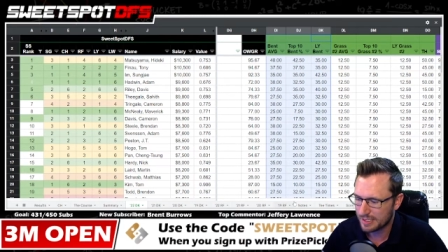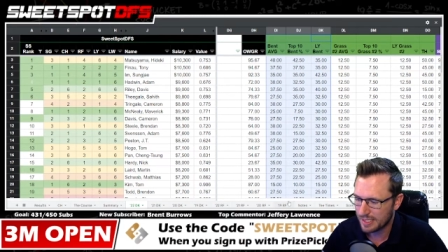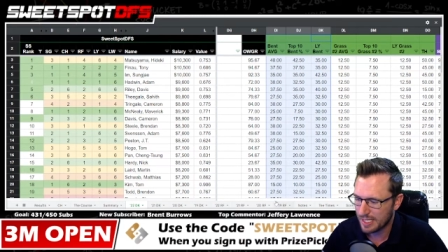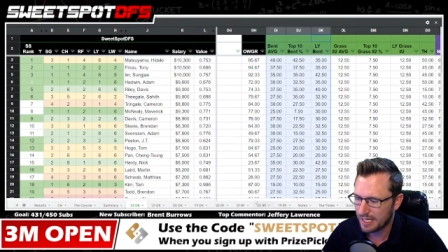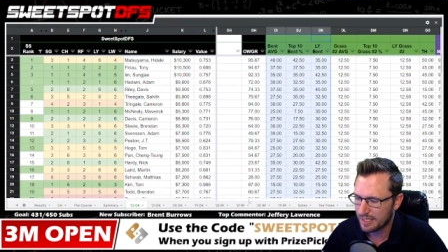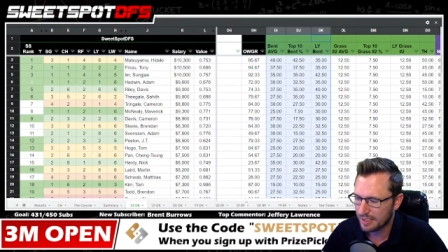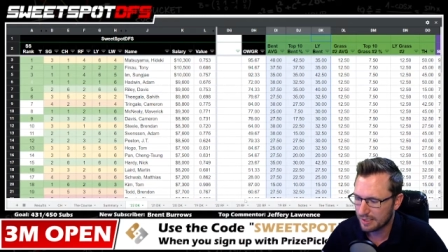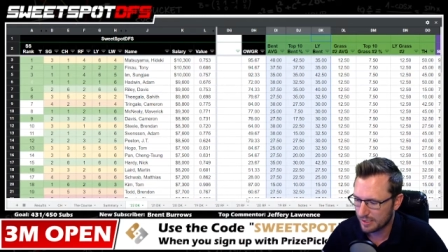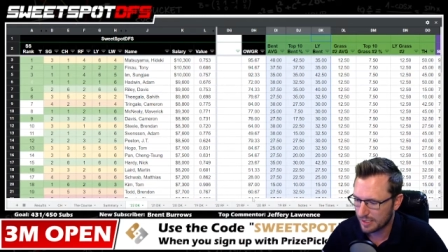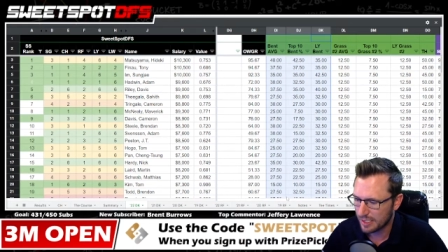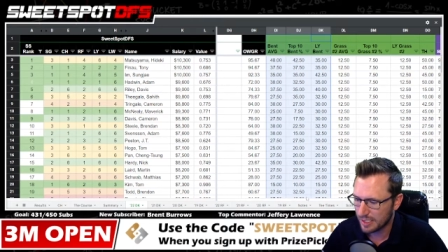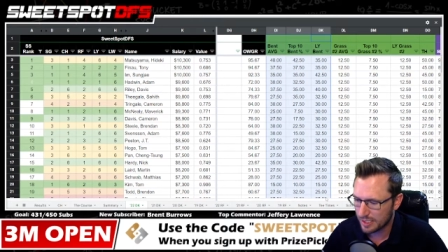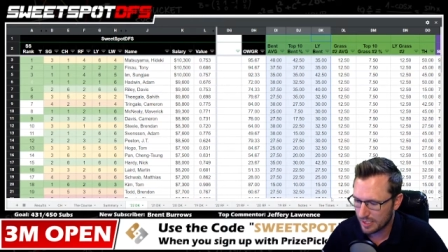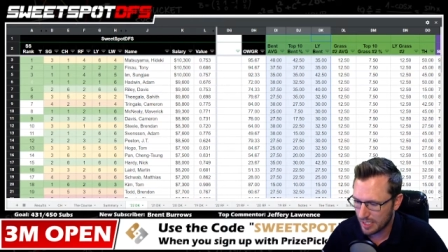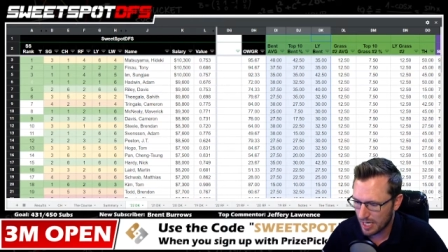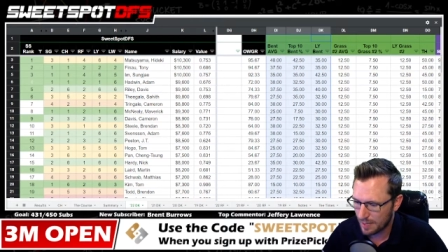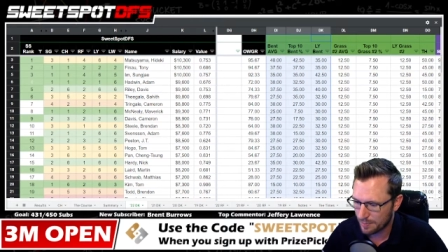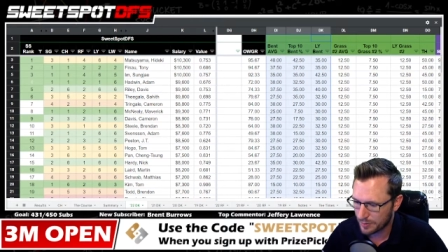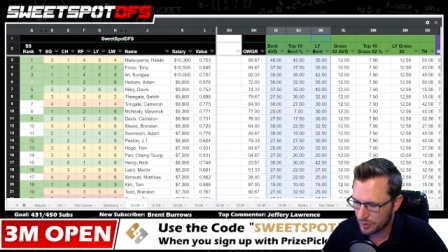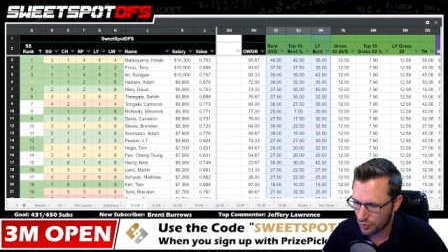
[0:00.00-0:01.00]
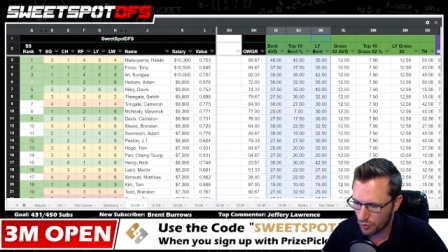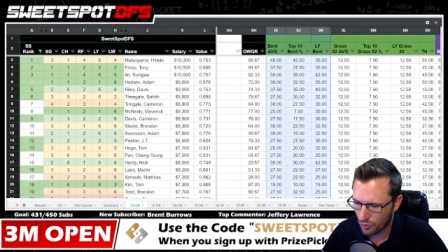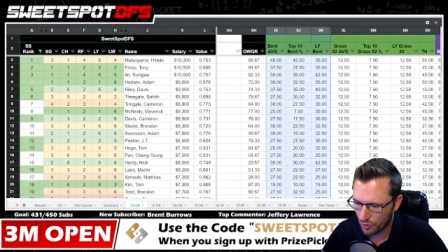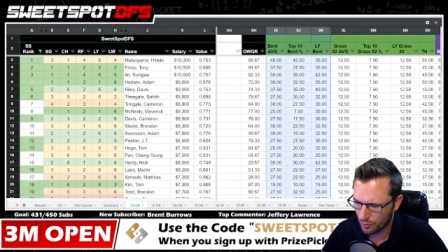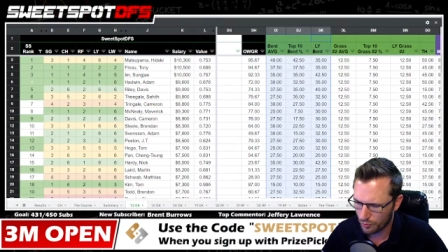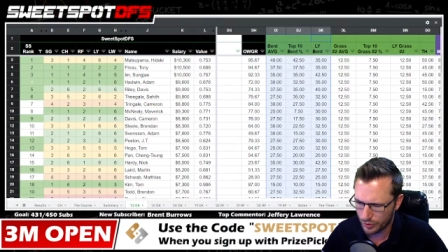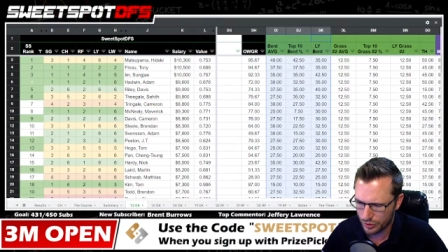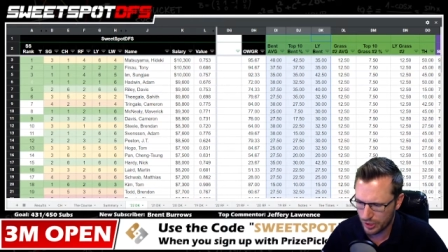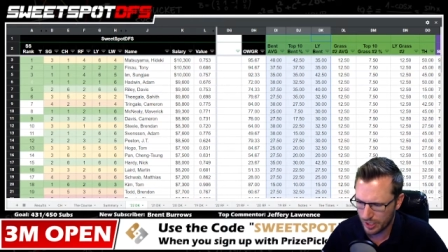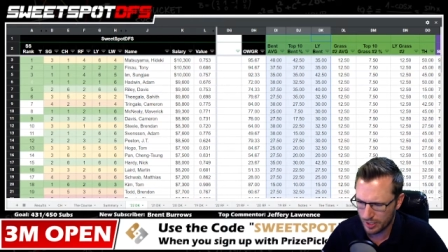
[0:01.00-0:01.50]
that is the top score,
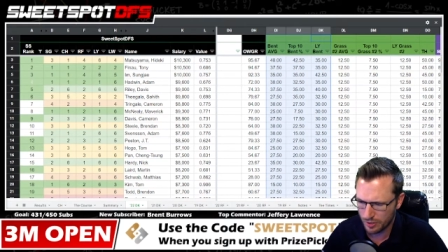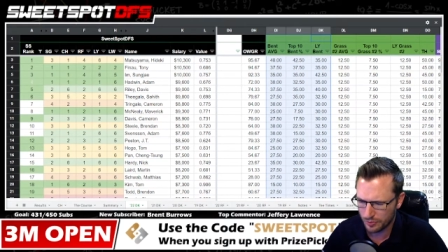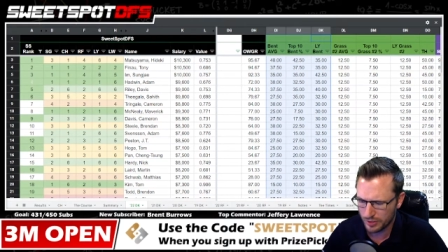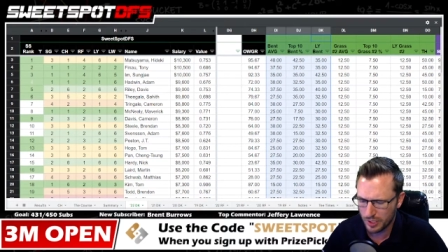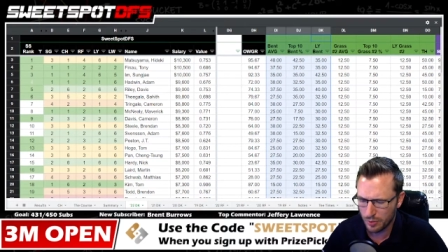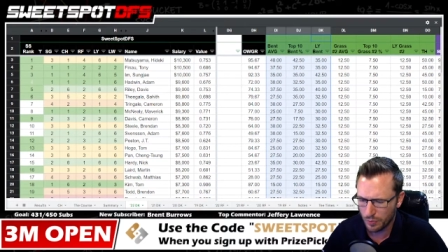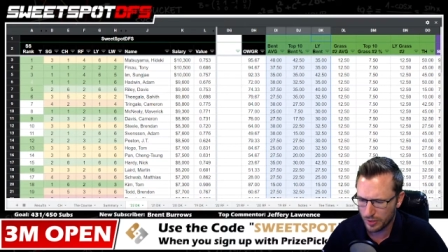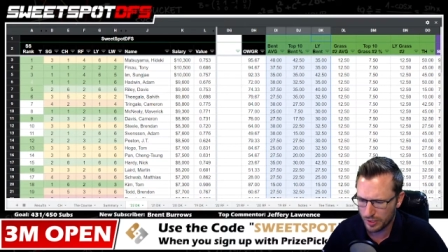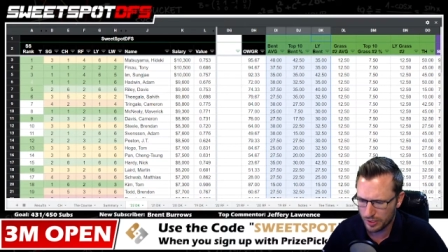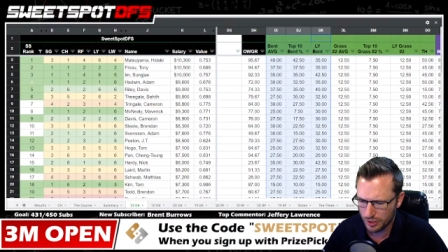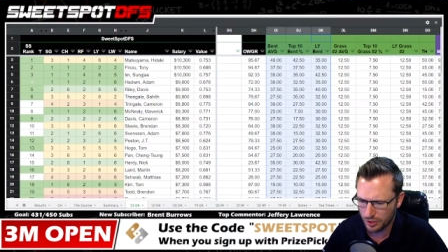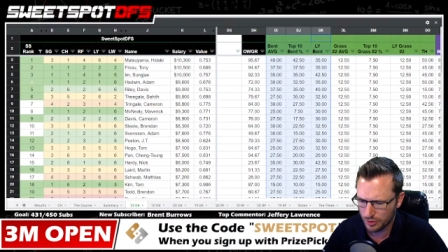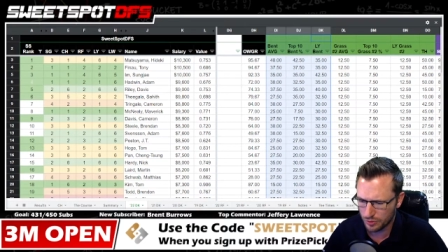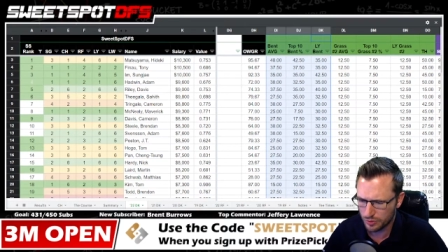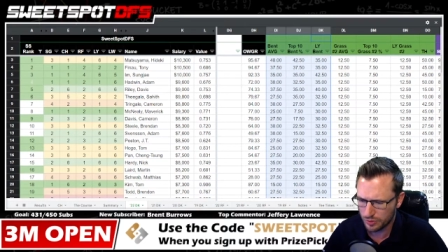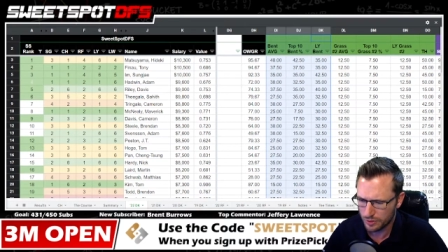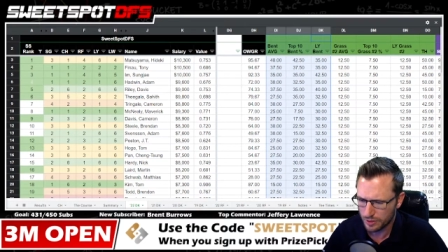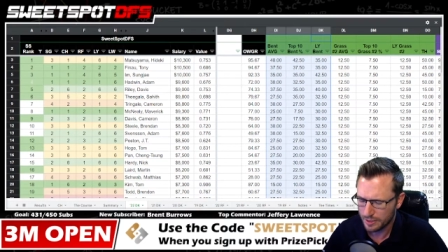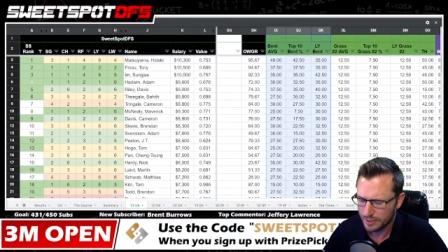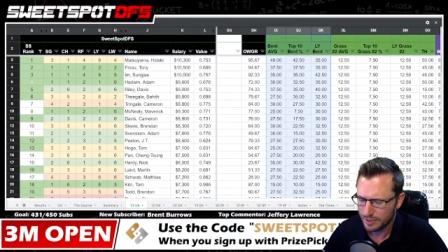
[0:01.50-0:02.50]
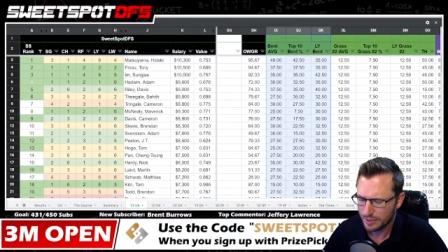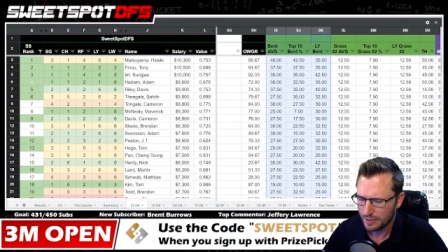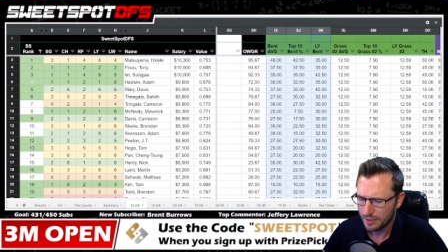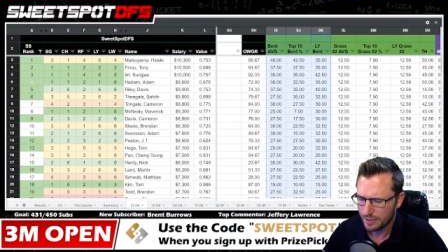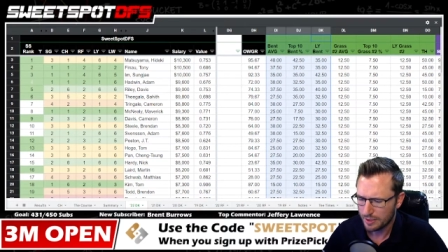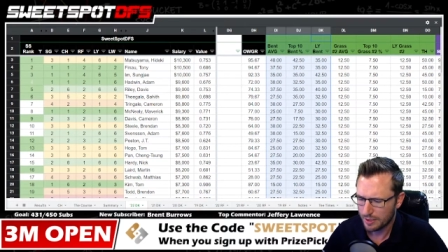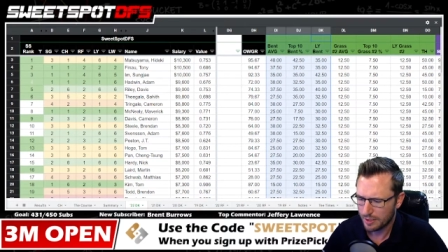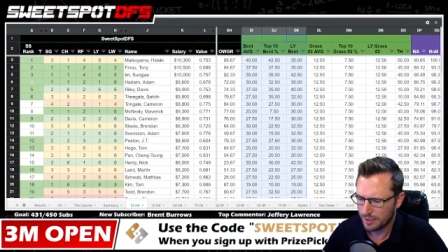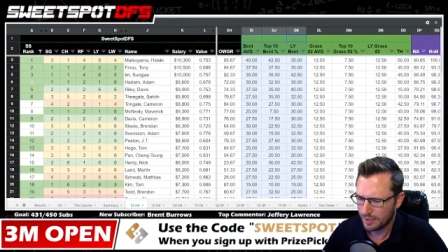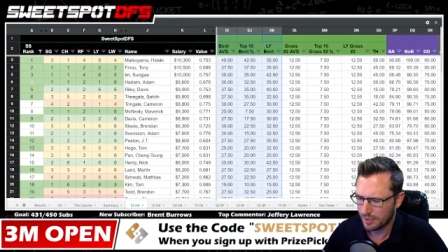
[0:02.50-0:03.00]
which I don't think we do,
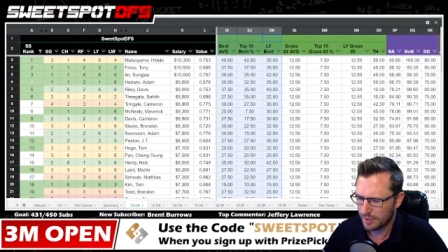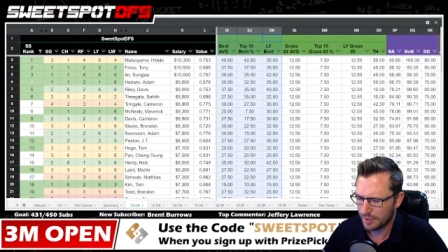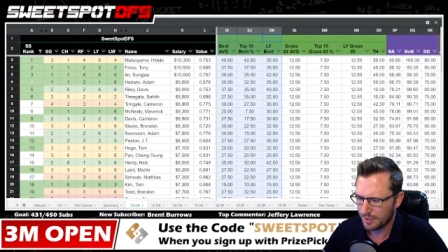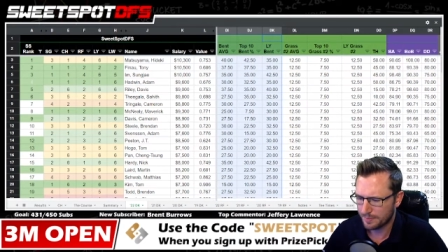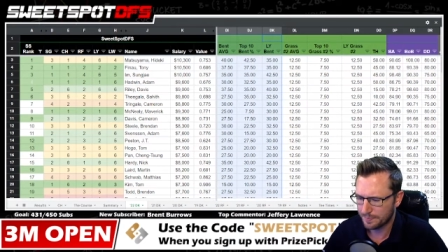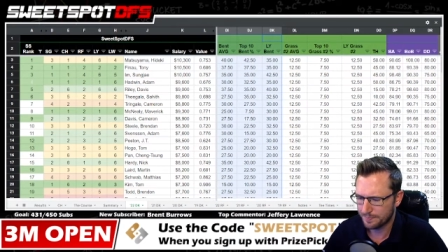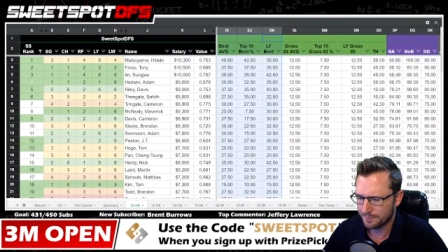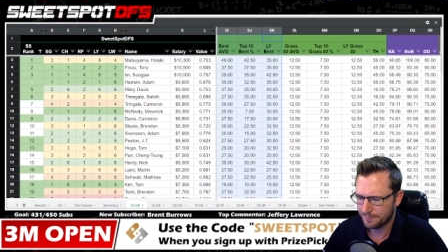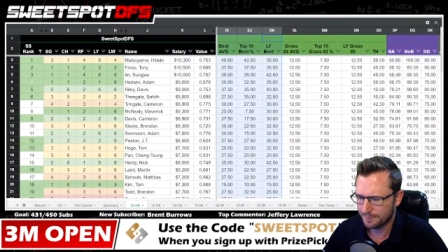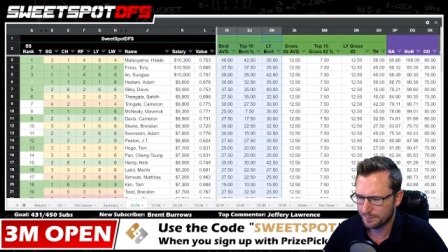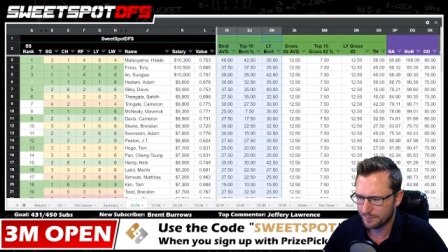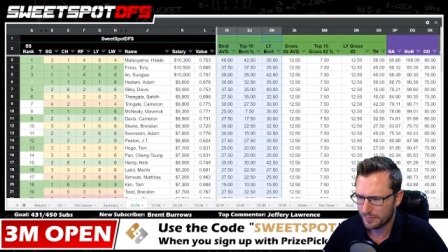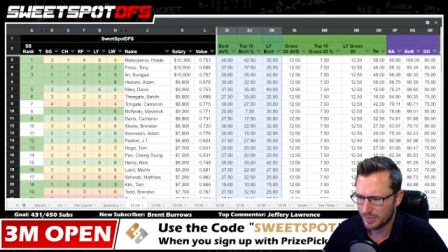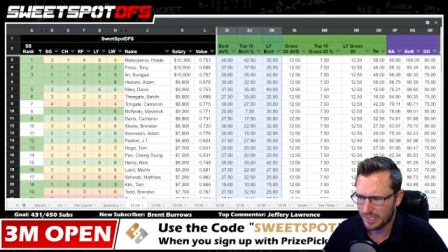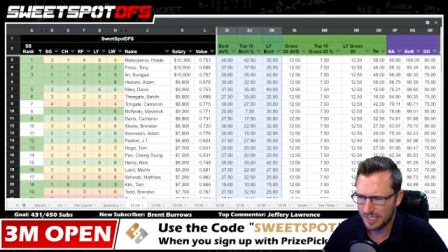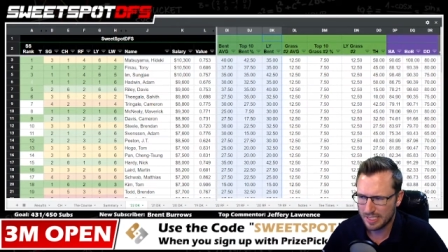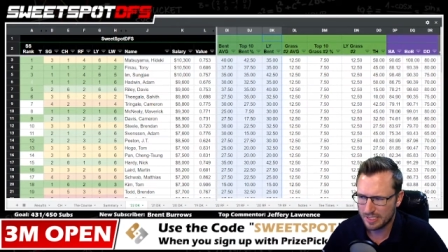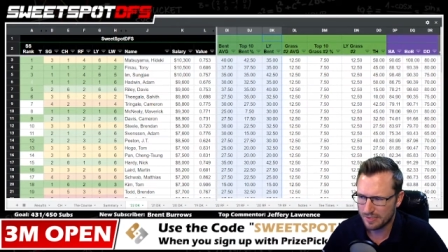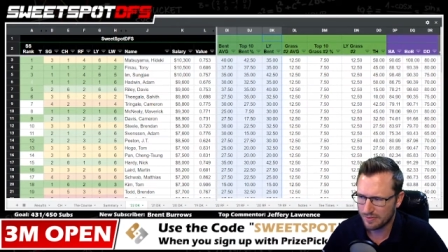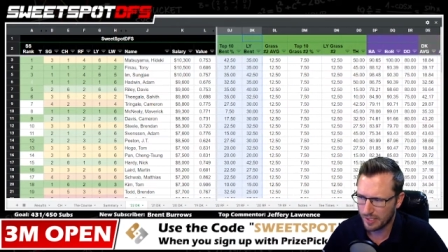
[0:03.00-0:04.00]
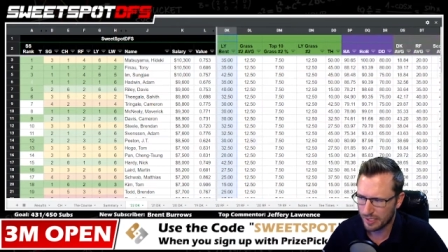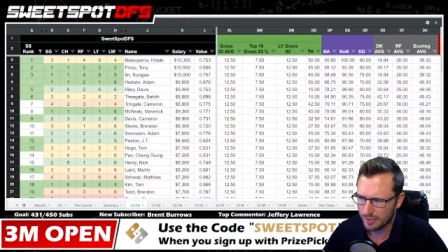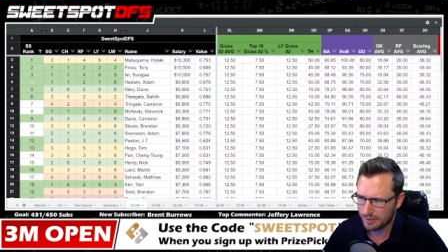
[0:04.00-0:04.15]
um, and that's fine.